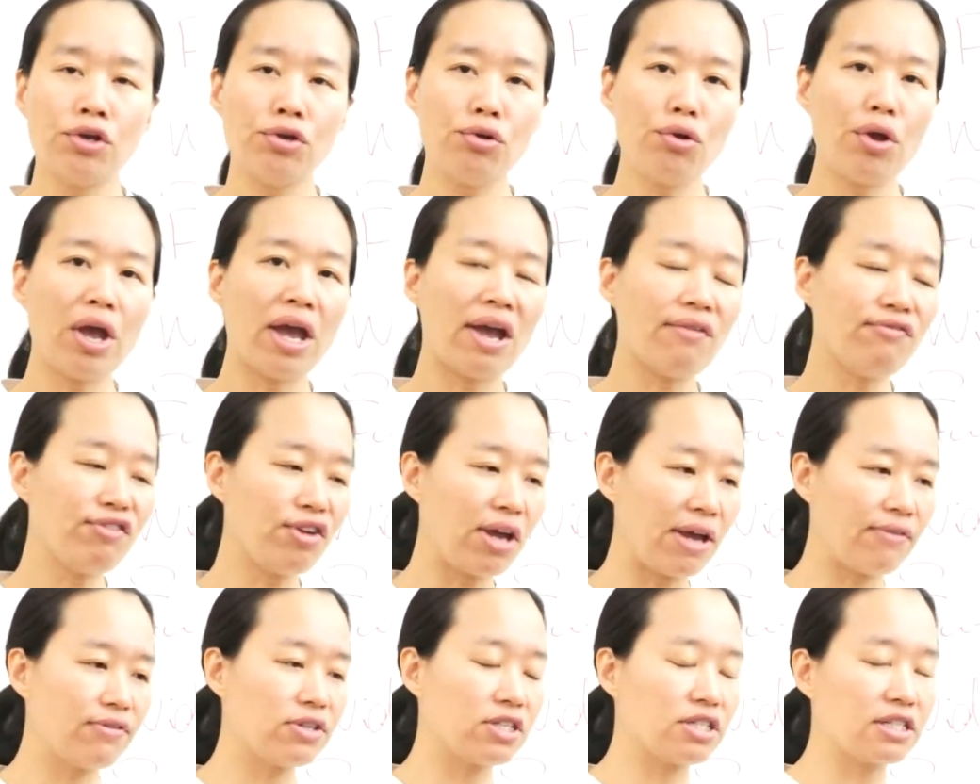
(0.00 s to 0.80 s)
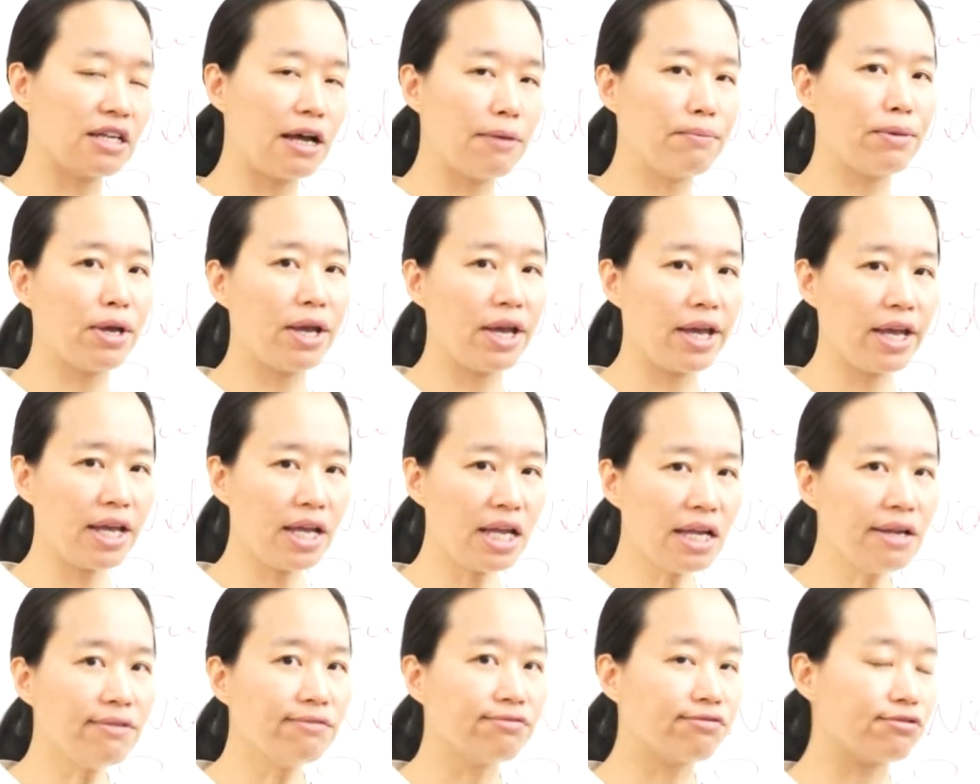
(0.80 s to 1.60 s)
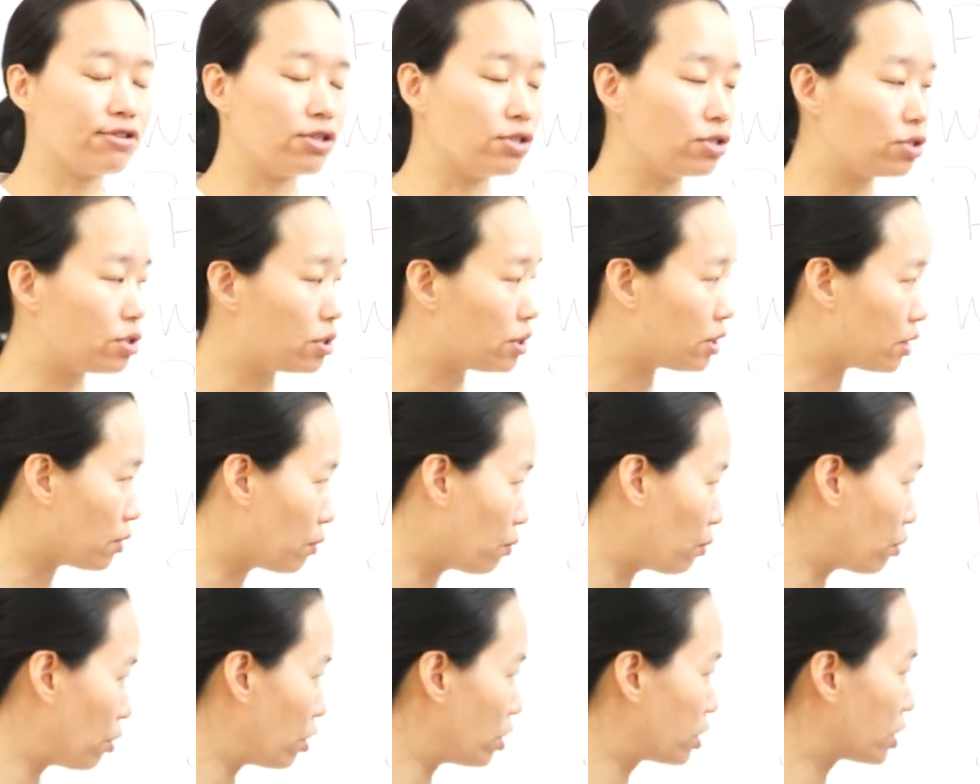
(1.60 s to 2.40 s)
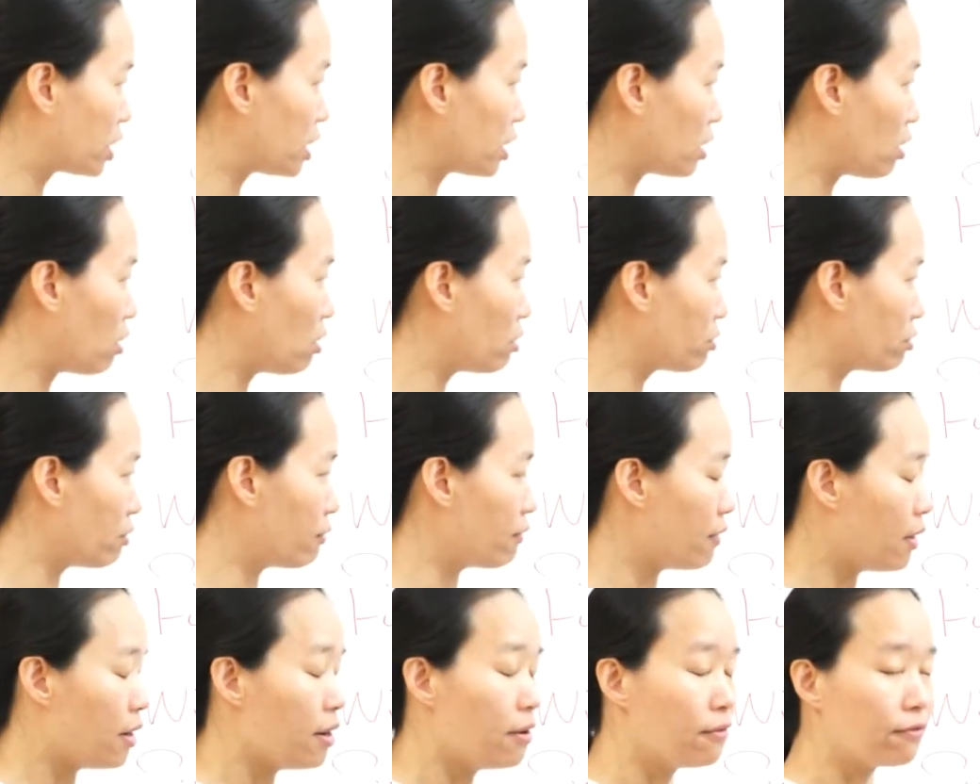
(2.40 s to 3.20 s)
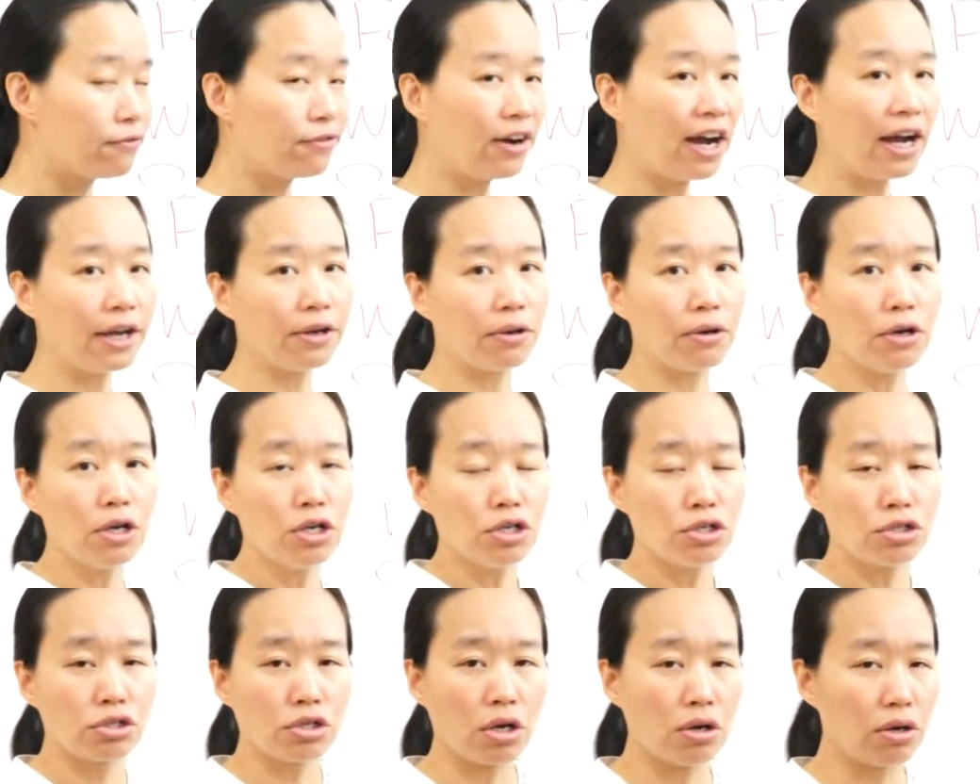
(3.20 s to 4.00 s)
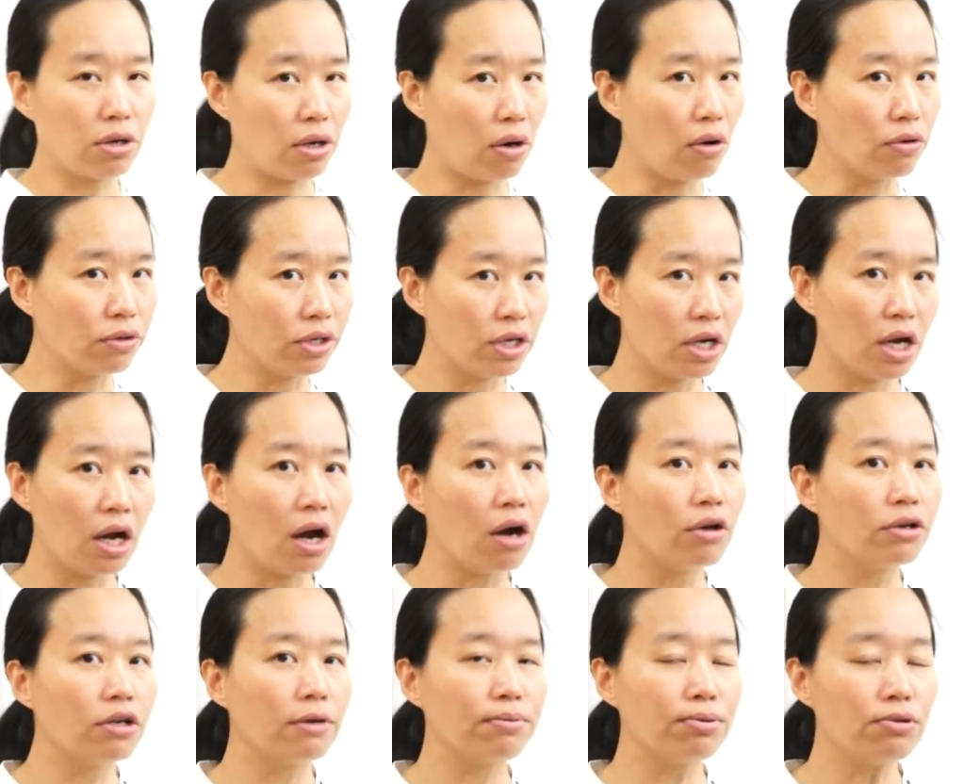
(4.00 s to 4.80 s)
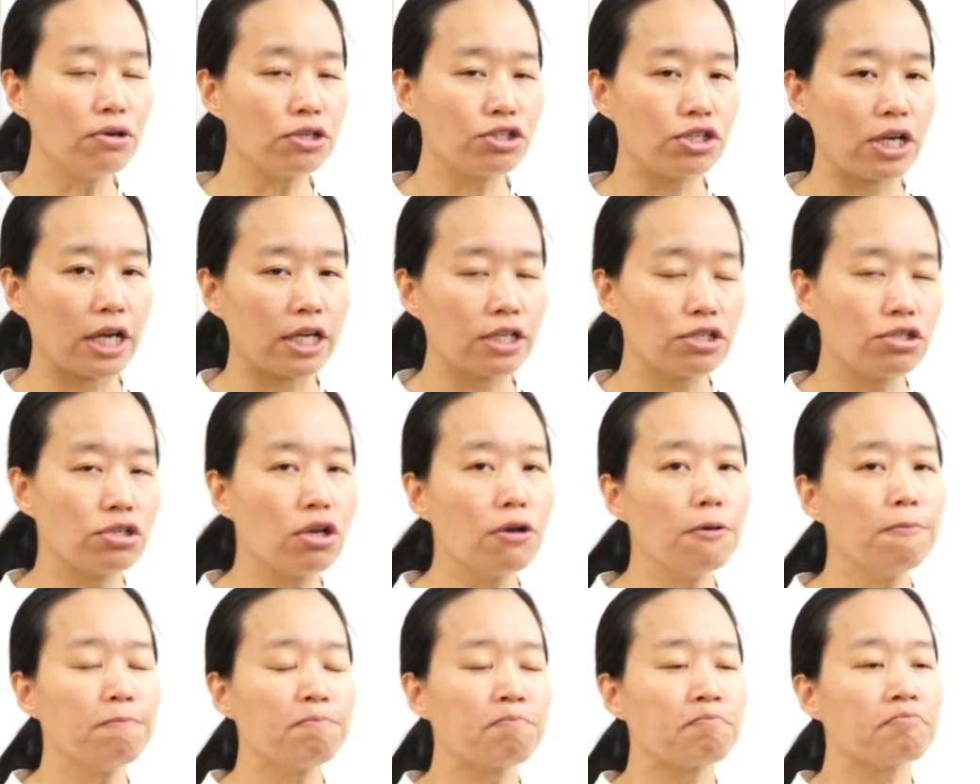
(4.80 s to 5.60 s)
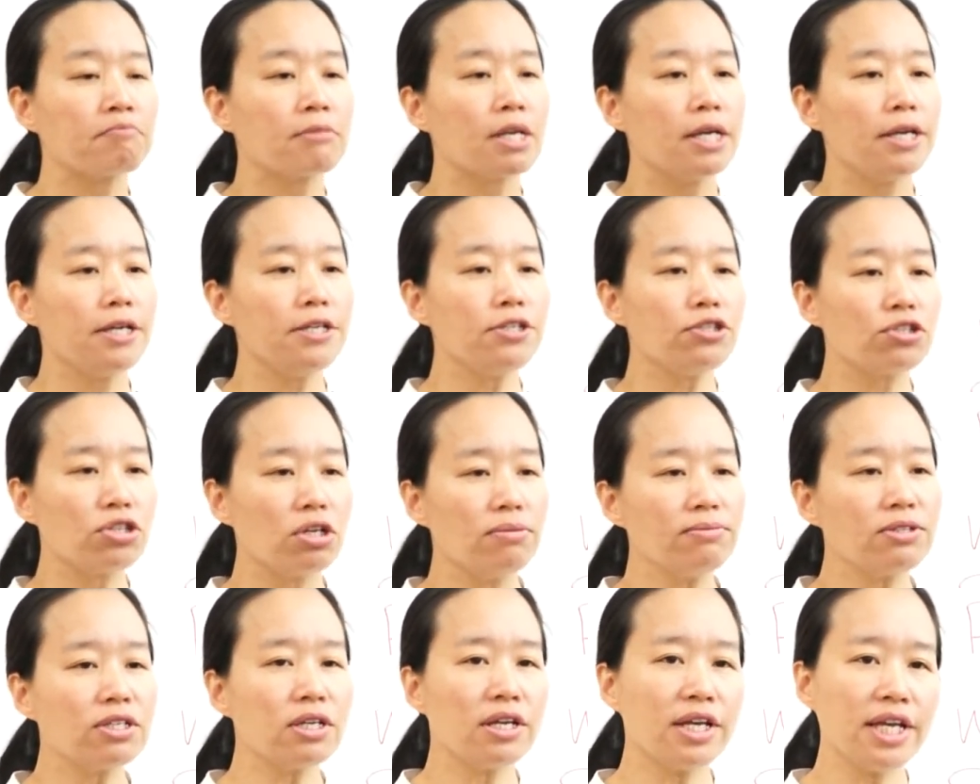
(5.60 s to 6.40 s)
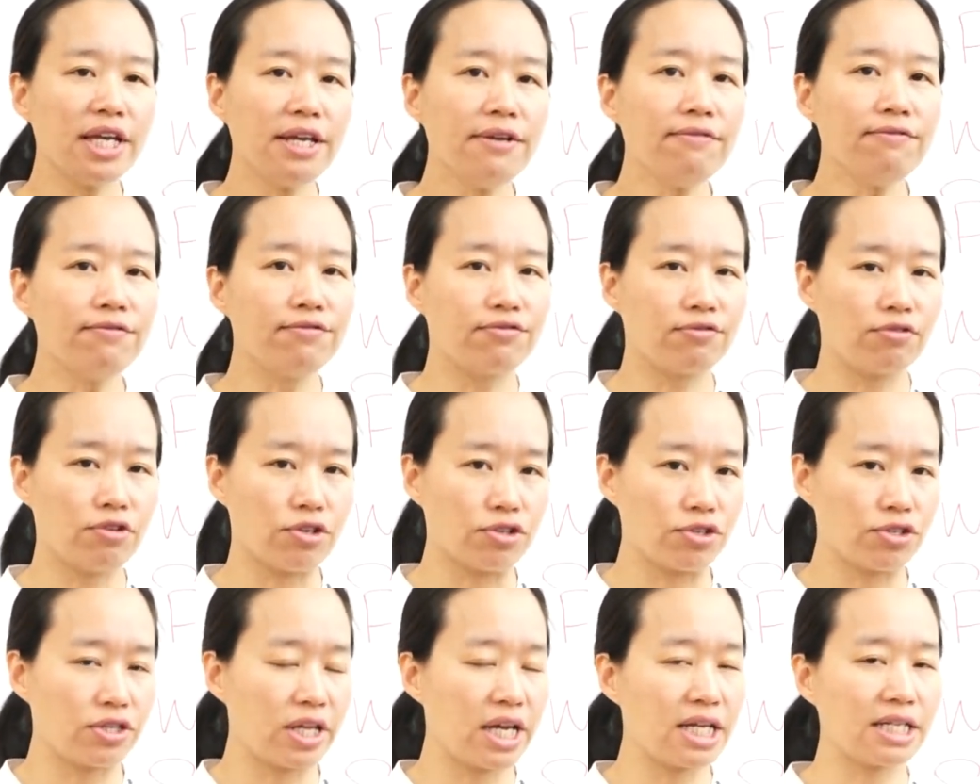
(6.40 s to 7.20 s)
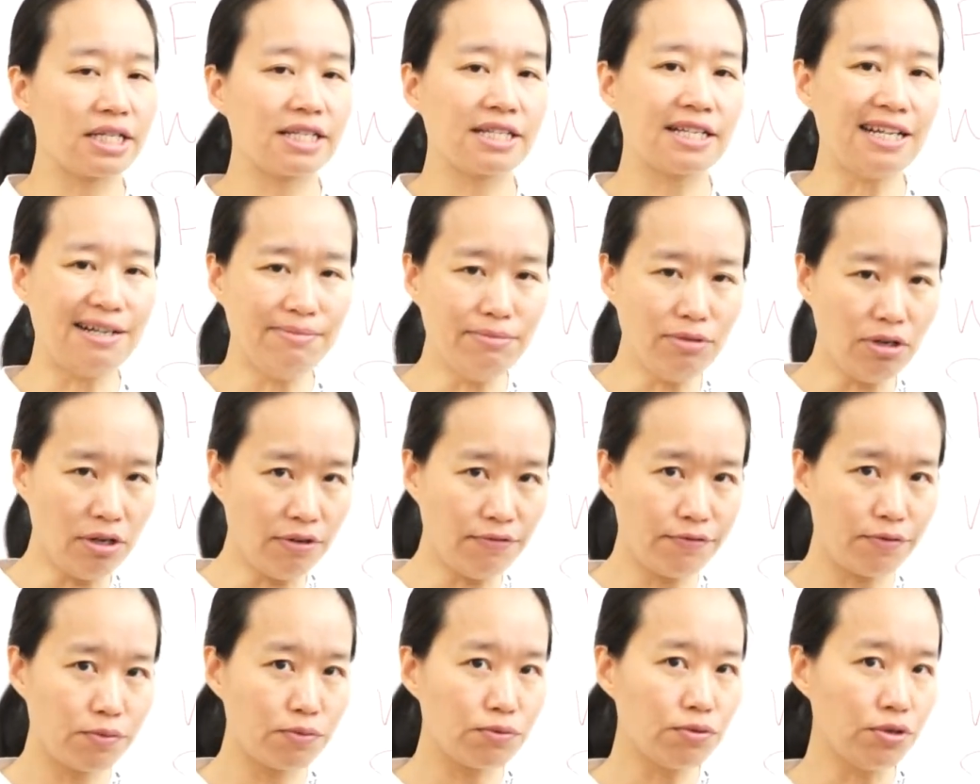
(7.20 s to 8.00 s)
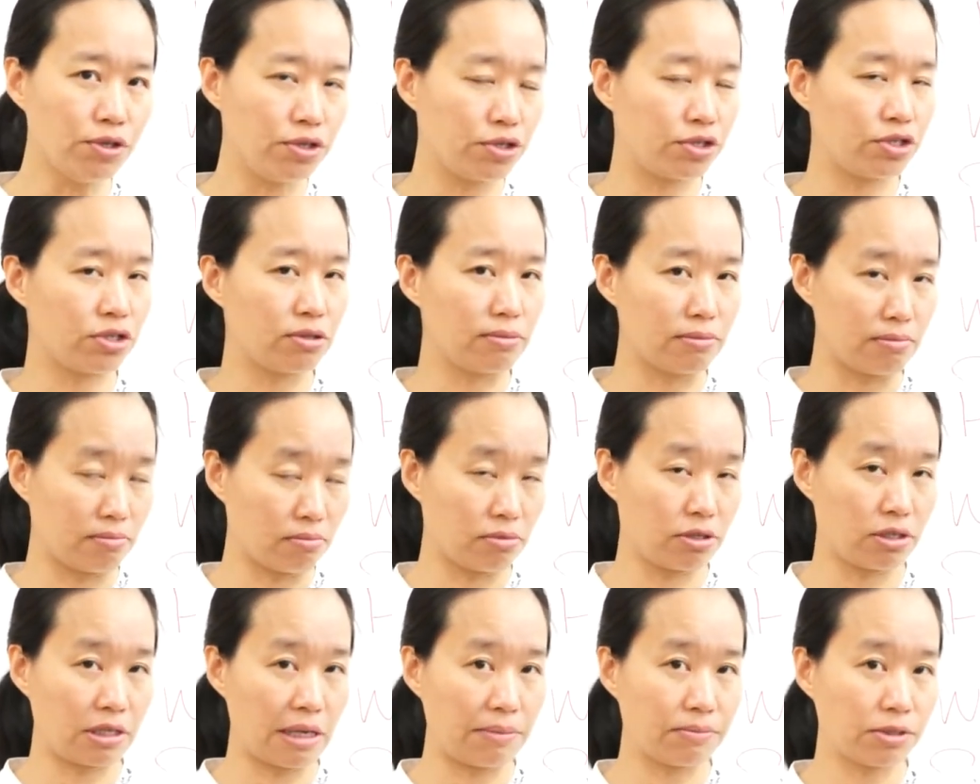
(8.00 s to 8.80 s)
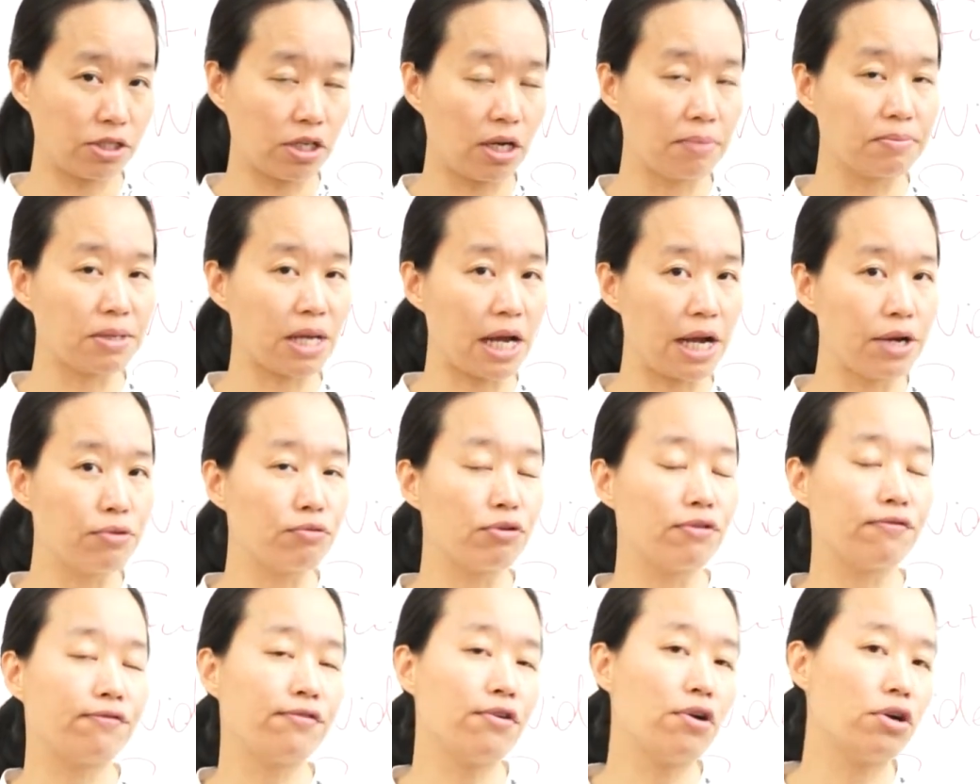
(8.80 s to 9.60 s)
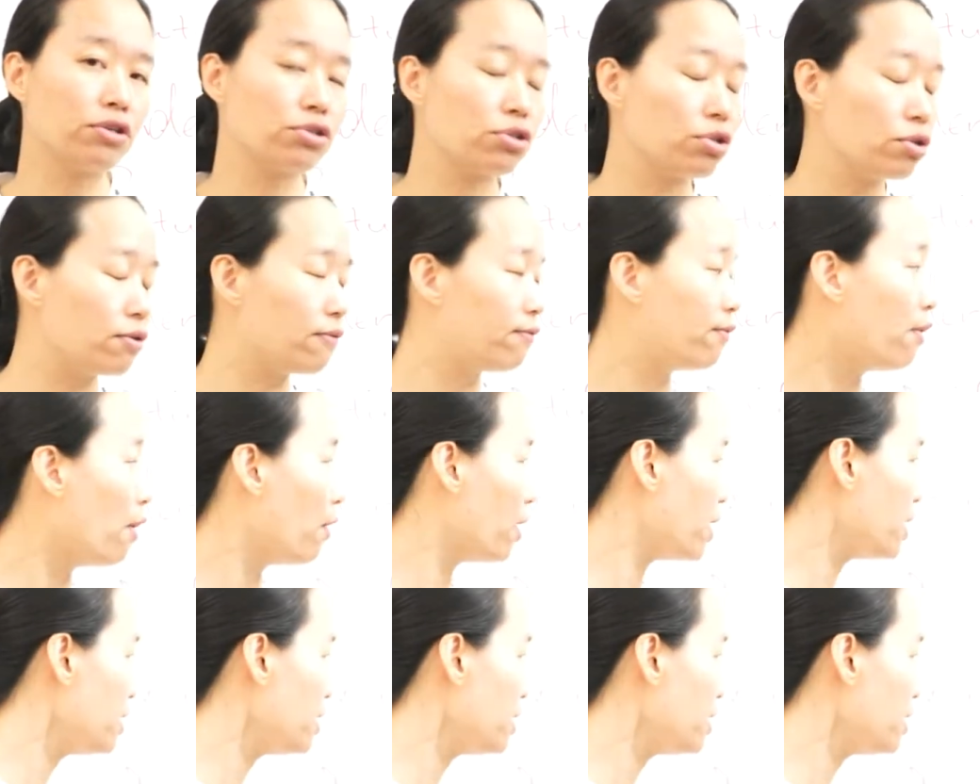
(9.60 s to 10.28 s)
You have to have some influence in working on the file, on the project. So in terms of influence, that's some of the words sometimes I refer to. For